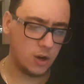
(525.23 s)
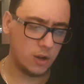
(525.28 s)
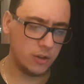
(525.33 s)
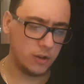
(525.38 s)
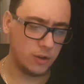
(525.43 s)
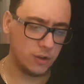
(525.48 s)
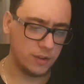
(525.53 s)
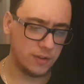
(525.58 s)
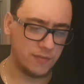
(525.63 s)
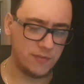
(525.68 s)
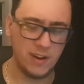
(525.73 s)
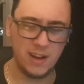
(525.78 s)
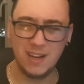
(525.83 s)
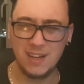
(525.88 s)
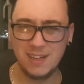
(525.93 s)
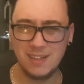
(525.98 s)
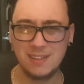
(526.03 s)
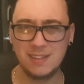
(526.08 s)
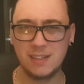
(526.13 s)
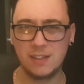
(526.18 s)
although the
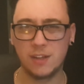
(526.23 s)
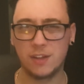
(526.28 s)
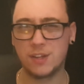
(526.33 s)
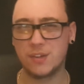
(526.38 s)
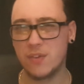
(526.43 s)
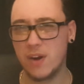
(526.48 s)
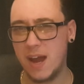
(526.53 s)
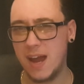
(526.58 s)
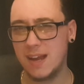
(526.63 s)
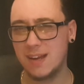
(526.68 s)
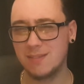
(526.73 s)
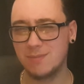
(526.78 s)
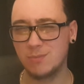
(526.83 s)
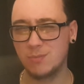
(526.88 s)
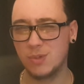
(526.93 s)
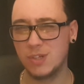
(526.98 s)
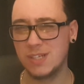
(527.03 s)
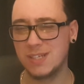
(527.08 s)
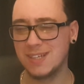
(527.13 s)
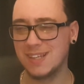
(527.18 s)
villain and the threat
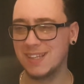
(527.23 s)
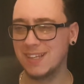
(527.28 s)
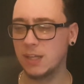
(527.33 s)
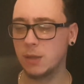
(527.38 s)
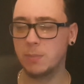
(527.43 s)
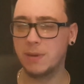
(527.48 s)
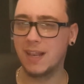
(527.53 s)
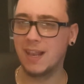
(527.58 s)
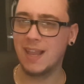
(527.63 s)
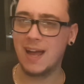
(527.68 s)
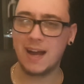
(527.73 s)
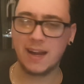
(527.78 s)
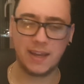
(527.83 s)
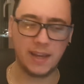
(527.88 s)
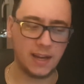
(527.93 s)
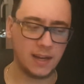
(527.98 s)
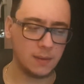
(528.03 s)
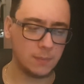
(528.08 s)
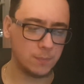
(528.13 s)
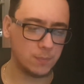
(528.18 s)
was a little bit
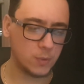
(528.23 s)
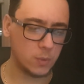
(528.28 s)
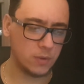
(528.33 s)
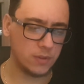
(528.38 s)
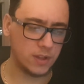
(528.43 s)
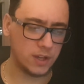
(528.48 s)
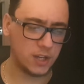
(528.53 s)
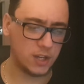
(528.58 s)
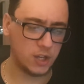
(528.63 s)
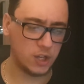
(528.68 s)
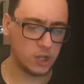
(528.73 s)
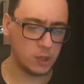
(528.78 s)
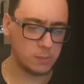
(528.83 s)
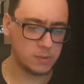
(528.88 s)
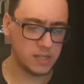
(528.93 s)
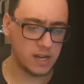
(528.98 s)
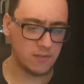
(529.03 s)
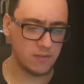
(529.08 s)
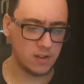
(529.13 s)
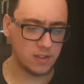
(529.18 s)
lacking with the
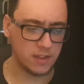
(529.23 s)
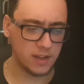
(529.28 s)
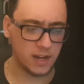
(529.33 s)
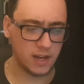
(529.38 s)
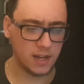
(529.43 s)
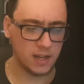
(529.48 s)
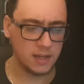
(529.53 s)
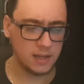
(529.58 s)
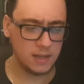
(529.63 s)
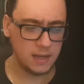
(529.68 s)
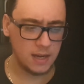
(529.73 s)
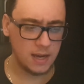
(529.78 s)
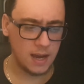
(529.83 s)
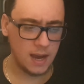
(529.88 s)
cubes and everything.